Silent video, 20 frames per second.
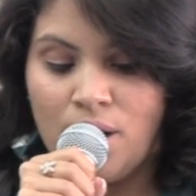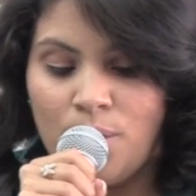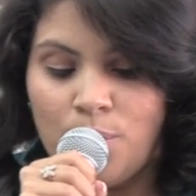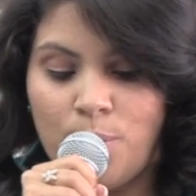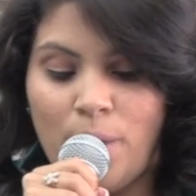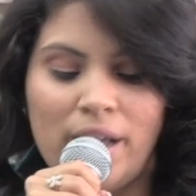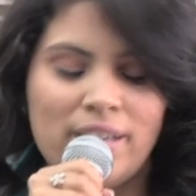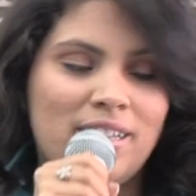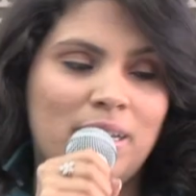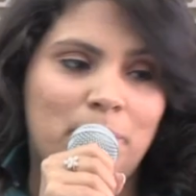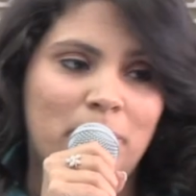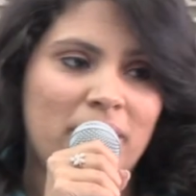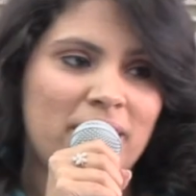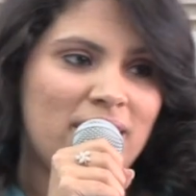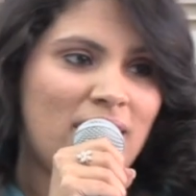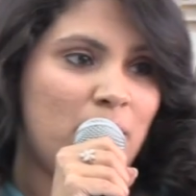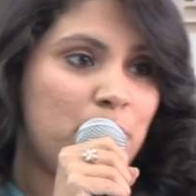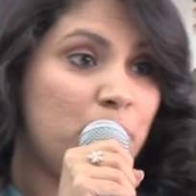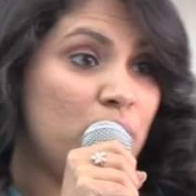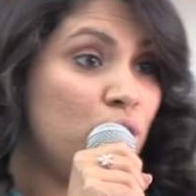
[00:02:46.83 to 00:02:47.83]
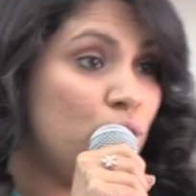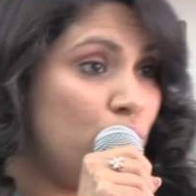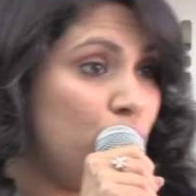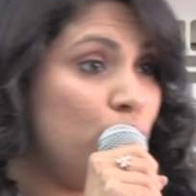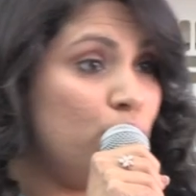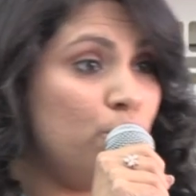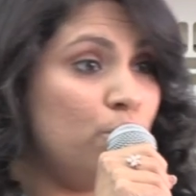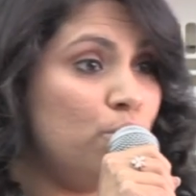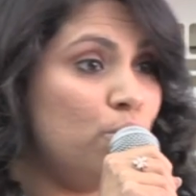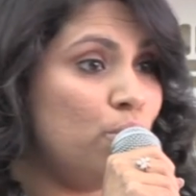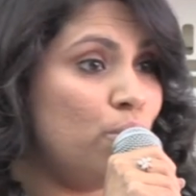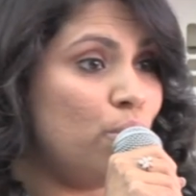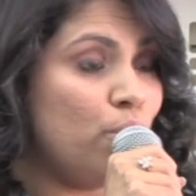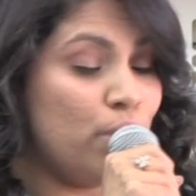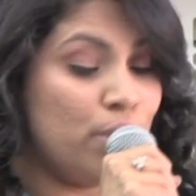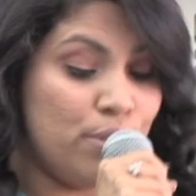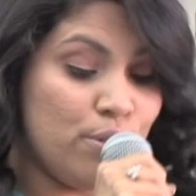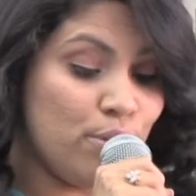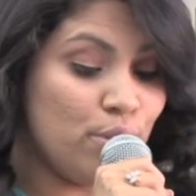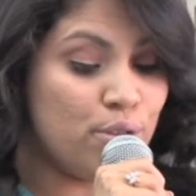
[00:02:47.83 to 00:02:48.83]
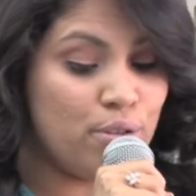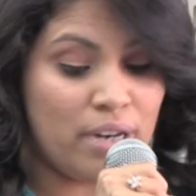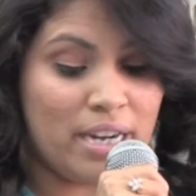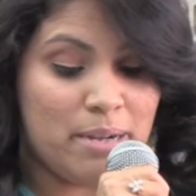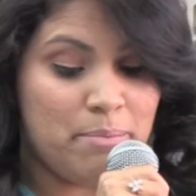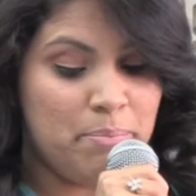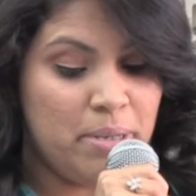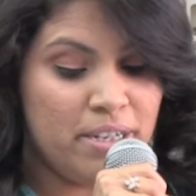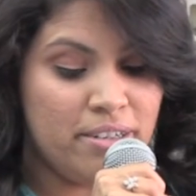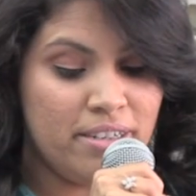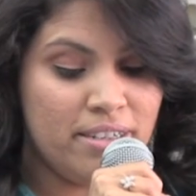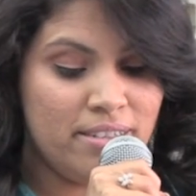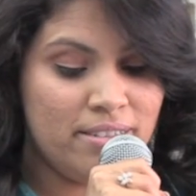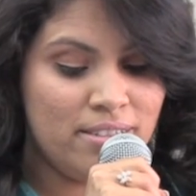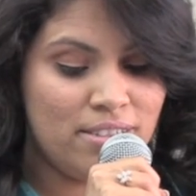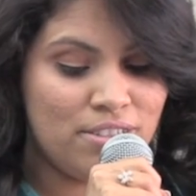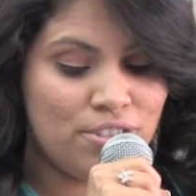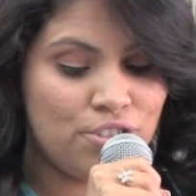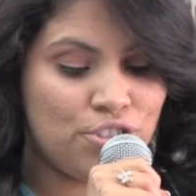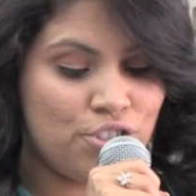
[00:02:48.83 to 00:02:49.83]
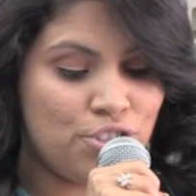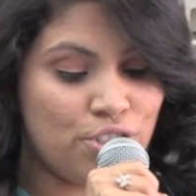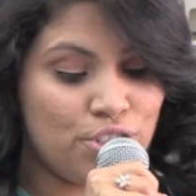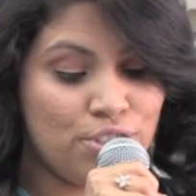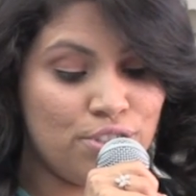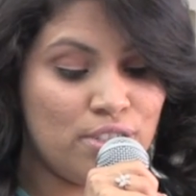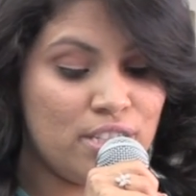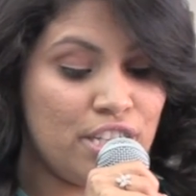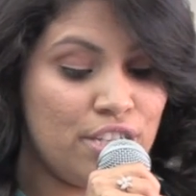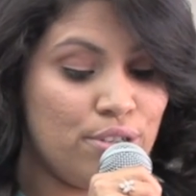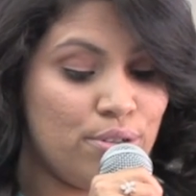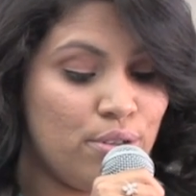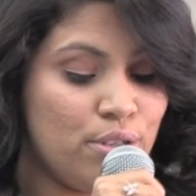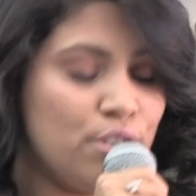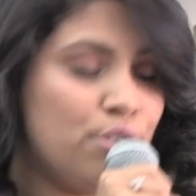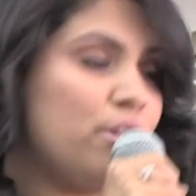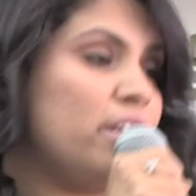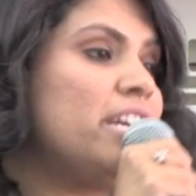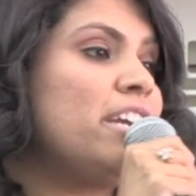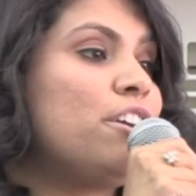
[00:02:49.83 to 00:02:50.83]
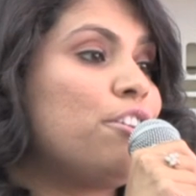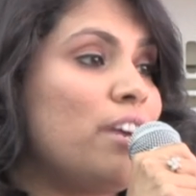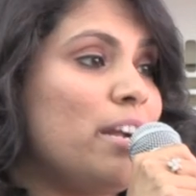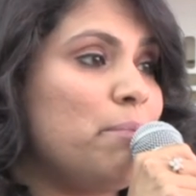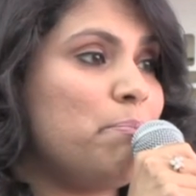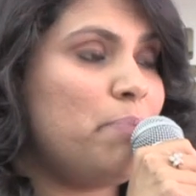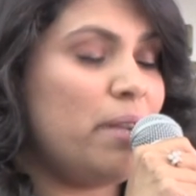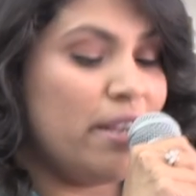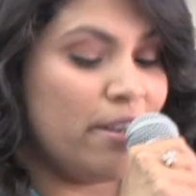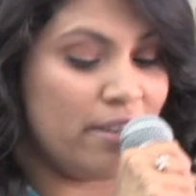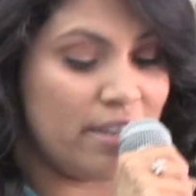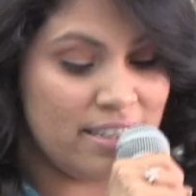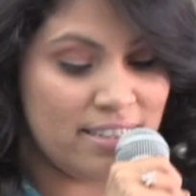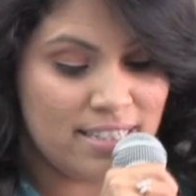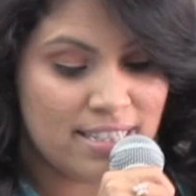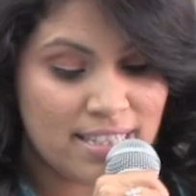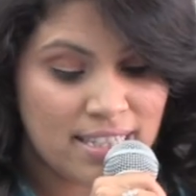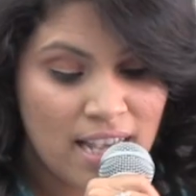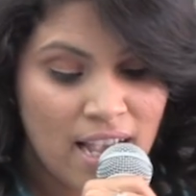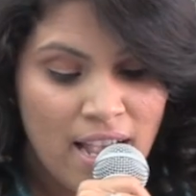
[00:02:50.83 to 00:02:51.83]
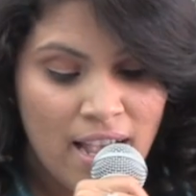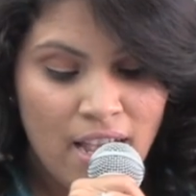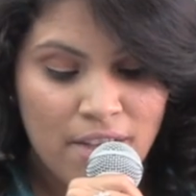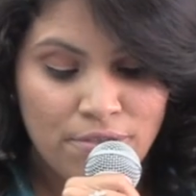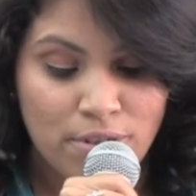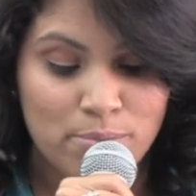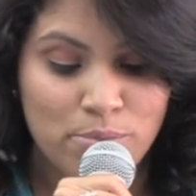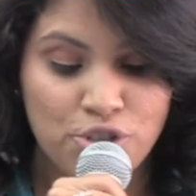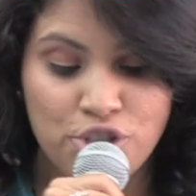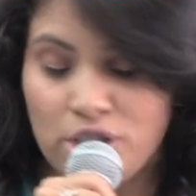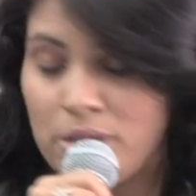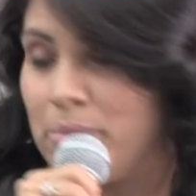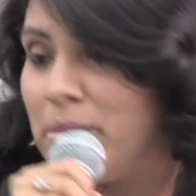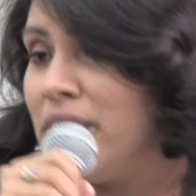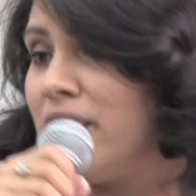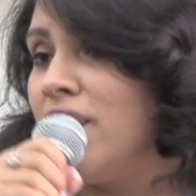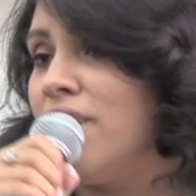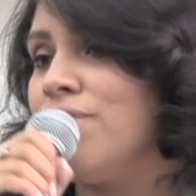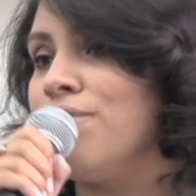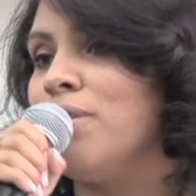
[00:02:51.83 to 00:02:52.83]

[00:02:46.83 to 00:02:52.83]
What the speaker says: While it might not be you or your grandparents, surely your great-grandparents from Germany,